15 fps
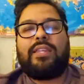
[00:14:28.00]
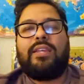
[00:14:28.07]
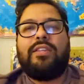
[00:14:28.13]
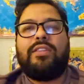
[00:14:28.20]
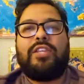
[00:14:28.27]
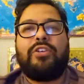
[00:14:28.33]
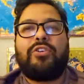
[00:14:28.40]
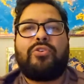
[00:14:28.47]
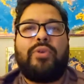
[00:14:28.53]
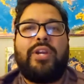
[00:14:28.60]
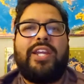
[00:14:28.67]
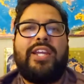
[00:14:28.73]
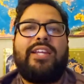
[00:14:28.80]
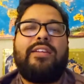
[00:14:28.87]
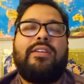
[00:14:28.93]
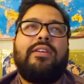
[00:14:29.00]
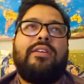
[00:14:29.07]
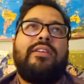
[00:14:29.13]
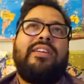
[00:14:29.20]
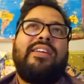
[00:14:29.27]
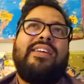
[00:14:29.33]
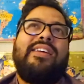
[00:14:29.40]
they're great.
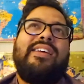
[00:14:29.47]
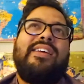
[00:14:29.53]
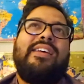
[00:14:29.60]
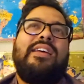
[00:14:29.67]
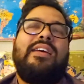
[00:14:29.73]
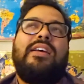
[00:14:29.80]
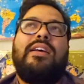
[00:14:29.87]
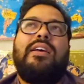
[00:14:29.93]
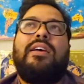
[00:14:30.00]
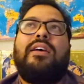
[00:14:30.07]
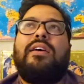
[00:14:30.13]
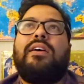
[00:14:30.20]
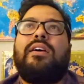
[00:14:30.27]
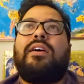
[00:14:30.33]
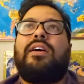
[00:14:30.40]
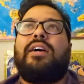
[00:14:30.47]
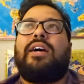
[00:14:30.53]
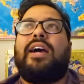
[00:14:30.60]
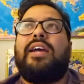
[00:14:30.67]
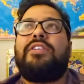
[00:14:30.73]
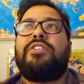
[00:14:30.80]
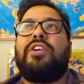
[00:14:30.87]

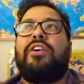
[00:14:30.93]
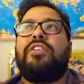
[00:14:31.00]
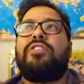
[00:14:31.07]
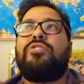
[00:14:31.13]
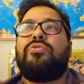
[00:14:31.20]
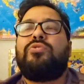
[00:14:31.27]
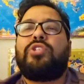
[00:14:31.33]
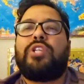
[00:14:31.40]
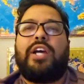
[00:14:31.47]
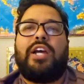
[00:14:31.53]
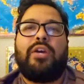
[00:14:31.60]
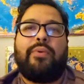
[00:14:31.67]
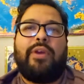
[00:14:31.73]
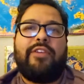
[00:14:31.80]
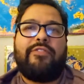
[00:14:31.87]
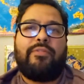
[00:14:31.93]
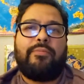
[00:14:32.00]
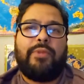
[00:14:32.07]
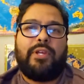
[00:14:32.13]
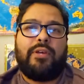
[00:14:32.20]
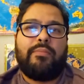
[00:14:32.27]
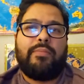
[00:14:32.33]
I started to shy away
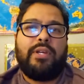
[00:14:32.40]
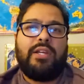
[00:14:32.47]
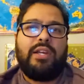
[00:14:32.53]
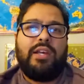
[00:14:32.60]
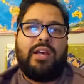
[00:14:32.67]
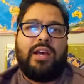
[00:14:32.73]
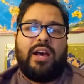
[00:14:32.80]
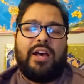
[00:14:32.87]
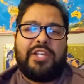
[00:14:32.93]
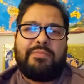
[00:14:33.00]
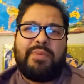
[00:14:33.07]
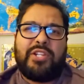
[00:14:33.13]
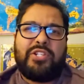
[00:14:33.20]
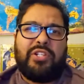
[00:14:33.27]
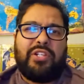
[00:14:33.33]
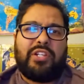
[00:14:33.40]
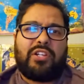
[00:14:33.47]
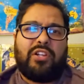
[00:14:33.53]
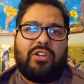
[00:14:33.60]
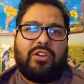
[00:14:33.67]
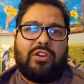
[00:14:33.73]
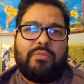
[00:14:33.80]
from them, especially the
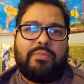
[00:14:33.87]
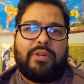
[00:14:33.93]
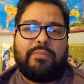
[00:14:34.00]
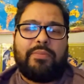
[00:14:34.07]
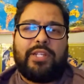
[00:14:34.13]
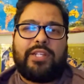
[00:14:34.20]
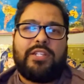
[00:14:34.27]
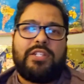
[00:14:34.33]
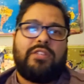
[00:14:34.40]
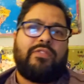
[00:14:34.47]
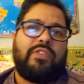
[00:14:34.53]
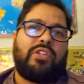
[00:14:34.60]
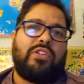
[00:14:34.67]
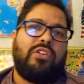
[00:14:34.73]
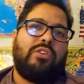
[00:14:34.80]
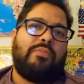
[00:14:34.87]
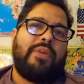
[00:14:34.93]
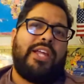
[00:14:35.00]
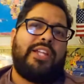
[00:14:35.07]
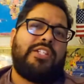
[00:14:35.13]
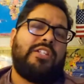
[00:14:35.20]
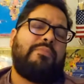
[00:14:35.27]
Caulerpa, because if the
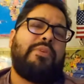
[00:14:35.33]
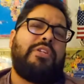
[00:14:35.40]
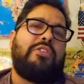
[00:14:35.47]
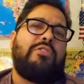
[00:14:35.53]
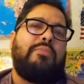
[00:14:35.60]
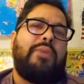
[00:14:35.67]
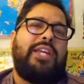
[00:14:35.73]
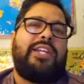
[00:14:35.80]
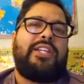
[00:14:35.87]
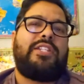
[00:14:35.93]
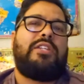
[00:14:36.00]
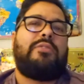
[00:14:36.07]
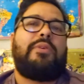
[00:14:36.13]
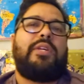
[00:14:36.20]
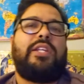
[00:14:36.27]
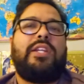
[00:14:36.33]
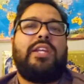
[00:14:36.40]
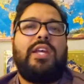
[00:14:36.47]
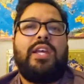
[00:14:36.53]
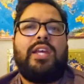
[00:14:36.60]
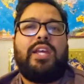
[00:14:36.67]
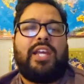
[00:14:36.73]
Caulerpa ends up in your main exhibit,
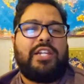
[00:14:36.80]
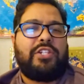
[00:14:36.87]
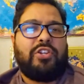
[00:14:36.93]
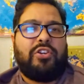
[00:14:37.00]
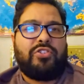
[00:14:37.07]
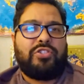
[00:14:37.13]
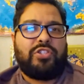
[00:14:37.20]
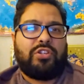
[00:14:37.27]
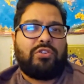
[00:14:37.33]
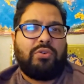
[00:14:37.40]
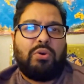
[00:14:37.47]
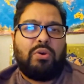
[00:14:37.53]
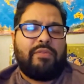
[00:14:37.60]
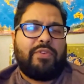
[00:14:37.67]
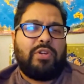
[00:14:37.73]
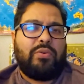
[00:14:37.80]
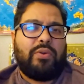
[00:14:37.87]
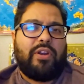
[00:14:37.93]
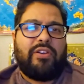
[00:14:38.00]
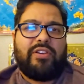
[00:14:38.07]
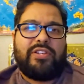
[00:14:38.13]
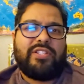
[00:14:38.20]
it starts to grow
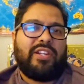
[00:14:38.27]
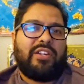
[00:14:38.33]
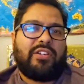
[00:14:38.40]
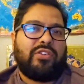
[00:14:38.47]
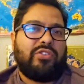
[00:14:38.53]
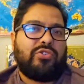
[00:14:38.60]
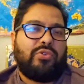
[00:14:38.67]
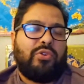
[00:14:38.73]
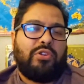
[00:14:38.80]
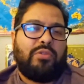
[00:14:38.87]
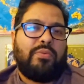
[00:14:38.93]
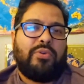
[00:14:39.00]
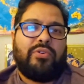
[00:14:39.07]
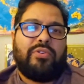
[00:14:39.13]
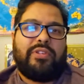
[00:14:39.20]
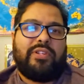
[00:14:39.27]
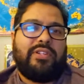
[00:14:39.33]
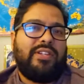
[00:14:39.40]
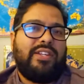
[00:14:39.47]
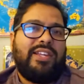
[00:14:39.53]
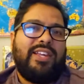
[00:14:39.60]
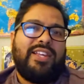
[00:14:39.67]
everywhere. It's uncontrollable, and
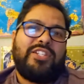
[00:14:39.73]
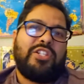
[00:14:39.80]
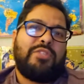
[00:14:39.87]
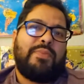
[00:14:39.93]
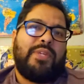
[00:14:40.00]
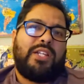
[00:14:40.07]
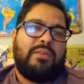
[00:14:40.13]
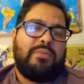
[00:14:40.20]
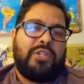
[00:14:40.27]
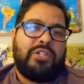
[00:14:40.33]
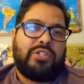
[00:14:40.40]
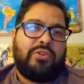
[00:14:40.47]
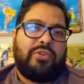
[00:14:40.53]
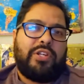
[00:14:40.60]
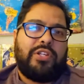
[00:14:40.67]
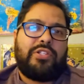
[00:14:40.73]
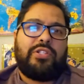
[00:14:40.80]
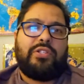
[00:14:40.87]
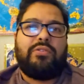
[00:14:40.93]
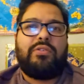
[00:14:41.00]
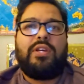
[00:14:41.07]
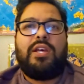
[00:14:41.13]
it just becomes its own
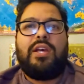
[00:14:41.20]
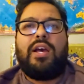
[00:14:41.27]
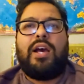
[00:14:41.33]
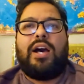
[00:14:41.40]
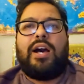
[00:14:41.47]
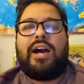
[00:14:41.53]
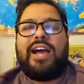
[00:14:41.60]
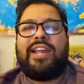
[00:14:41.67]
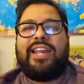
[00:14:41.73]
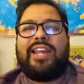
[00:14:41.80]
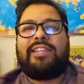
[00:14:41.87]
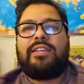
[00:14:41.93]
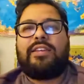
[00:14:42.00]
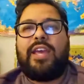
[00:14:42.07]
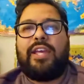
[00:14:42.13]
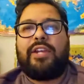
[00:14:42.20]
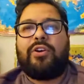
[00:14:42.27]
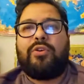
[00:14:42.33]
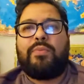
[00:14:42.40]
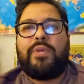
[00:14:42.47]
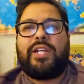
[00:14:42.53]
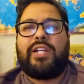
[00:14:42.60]
issue. I like the
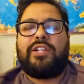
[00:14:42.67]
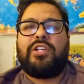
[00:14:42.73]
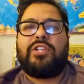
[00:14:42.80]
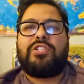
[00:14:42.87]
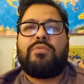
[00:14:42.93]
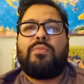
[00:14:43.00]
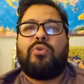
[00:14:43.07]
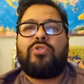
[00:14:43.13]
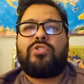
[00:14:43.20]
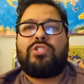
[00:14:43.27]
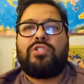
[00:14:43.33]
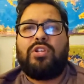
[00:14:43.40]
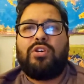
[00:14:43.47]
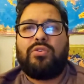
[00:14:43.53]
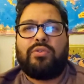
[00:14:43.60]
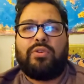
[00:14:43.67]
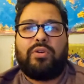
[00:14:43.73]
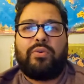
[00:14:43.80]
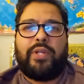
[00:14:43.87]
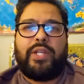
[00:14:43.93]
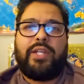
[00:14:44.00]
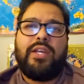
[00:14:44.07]
Cato because it's more slow
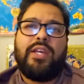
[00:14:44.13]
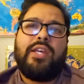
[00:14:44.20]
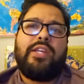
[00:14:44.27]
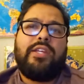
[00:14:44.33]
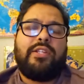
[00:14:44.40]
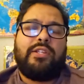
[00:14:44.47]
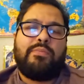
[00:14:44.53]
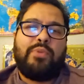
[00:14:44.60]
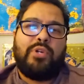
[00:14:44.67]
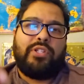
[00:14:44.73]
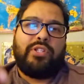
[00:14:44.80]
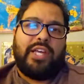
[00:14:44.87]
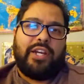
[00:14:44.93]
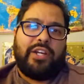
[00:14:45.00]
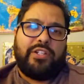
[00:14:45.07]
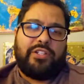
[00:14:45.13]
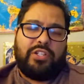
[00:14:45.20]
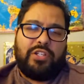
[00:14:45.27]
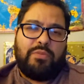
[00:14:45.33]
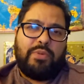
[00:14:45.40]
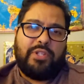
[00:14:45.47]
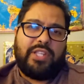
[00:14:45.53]
growing. You put that
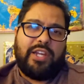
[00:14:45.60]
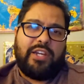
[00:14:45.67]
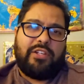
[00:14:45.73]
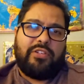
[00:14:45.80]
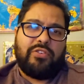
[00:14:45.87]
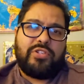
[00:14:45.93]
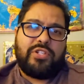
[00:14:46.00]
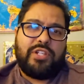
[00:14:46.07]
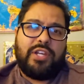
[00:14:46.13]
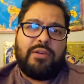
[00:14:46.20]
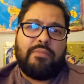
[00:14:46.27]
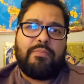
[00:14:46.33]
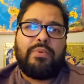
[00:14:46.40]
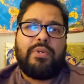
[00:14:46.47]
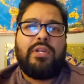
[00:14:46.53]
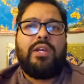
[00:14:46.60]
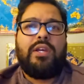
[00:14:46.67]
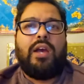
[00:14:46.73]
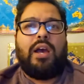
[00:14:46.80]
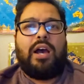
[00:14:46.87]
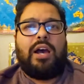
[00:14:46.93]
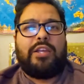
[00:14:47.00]
in your sump.
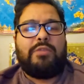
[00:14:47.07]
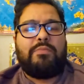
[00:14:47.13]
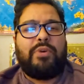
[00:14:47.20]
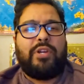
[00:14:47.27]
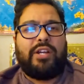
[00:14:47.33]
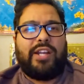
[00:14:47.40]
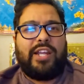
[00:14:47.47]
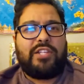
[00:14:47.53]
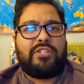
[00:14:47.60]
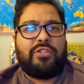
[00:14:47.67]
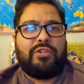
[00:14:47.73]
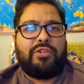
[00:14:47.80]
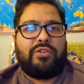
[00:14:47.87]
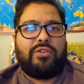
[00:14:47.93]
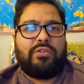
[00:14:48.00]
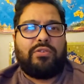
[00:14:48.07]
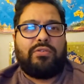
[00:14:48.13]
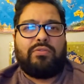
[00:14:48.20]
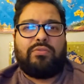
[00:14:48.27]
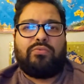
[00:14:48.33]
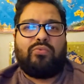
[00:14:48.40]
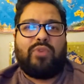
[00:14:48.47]
You put a nice
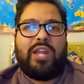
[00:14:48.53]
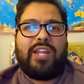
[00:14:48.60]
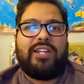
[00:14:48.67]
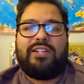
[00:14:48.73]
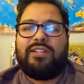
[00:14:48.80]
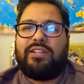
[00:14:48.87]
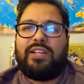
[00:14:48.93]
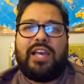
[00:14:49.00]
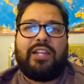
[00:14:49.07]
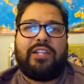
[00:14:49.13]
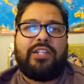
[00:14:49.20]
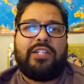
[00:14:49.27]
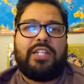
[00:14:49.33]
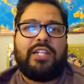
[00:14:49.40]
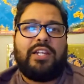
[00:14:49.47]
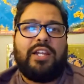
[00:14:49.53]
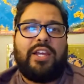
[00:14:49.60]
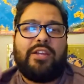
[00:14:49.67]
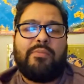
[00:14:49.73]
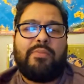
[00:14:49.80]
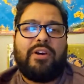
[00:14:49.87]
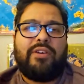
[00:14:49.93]
little red LED
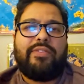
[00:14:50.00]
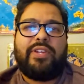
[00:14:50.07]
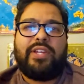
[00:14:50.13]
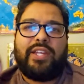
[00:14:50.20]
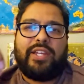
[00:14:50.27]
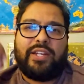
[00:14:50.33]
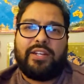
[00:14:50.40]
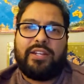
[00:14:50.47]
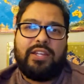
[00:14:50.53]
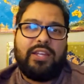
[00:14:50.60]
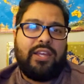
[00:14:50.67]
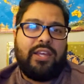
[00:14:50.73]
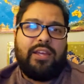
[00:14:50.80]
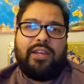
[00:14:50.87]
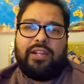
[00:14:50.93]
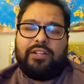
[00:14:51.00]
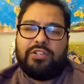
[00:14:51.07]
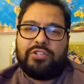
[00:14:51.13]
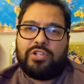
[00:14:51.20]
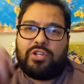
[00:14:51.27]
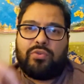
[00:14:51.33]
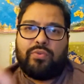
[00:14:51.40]
light above it, and it
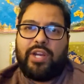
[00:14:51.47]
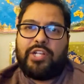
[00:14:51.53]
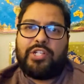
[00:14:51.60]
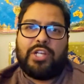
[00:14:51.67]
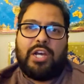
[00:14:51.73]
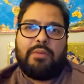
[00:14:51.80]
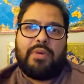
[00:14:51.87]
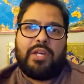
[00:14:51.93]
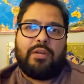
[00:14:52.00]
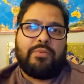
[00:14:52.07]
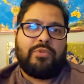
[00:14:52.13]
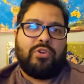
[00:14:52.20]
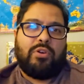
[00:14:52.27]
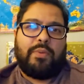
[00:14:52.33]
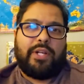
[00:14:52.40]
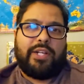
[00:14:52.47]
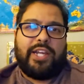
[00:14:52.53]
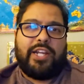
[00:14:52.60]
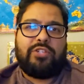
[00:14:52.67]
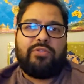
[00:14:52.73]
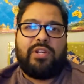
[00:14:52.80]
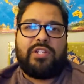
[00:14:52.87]
does a great job at absorbing
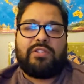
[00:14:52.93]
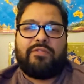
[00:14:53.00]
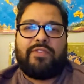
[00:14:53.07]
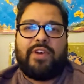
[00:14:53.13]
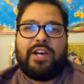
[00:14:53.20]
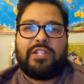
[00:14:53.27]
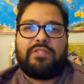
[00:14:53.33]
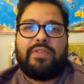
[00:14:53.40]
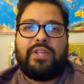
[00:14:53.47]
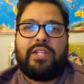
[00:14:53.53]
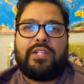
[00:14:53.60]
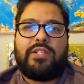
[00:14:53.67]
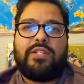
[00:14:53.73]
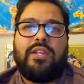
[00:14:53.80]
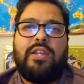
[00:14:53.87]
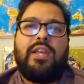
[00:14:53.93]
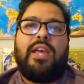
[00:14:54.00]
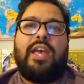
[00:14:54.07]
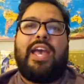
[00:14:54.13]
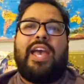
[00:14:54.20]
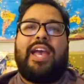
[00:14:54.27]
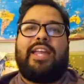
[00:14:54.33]
nitrates and phosphates,
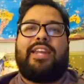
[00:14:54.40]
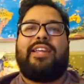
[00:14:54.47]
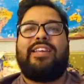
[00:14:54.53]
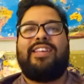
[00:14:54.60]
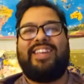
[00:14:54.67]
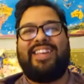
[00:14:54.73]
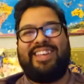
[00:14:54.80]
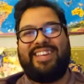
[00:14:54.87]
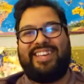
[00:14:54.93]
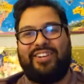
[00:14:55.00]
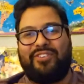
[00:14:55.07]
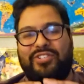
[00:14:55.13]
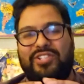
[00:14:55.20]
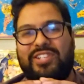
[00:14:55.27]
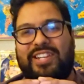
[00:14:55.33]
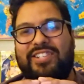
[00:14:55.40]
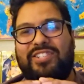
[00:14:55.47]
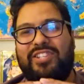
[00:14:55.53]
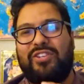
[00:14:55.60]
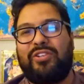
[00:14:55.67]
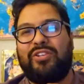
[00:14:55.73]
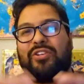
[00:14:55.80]
and it will just
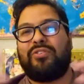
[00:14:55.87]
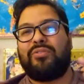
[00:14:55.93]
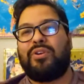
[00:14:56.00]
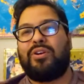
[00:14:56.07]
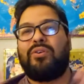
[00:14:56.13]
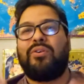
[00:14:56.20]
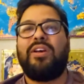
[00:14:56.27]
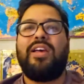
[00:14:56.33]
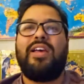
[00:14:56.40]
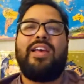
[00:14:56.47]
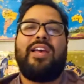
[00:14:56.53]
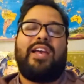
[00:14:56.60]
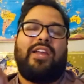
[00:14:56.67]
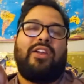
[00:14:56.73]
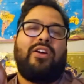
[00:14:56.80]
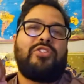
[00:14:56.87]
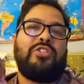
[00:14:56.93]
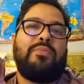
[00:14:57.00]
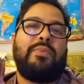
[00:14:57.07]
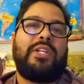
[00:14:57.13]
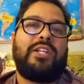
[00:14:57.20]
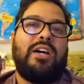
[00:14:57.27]
continue to grow. It
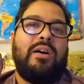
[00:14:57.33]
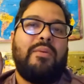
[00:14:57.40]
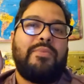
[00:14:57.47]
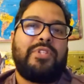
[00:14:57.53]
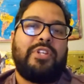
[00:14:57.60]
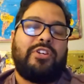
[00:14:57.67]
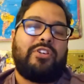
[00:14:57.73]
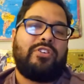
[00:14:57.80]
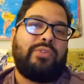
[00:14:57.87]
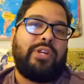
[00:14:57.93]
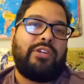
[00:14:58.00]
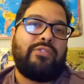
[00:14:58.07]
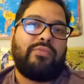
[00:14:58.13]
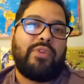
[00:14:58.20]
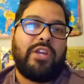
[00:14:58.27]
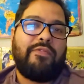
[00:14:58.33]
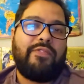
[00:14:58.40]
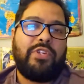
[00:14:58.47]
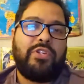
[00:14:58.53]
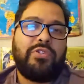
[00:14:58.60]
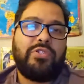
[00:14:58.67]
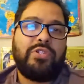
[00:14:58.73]
also becomes a great
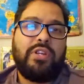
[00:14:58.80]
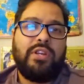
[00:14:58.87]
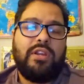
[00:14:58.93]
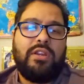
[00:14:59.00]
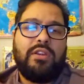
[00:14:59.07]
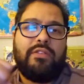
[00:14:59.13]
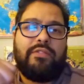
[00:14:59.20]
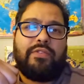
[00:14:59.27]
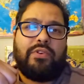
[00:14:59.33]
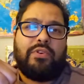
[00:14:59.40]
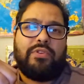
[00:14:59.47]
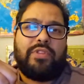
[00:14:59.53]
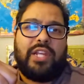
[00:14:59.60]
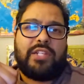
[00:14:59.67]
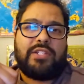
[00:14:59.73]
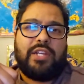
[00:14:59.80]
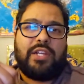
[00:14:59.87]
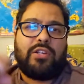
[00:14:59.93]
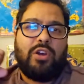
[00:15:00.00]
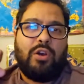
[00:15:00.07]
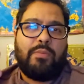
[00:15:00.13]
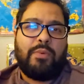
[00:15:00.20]
refuge for things like
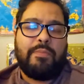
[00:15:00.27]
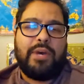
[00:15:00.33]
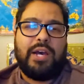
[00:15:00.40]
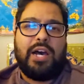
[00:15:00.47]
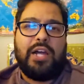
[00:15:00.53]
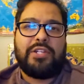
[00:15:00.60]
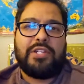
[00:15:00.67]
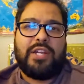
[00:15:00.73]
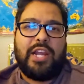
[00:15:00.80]
copepods and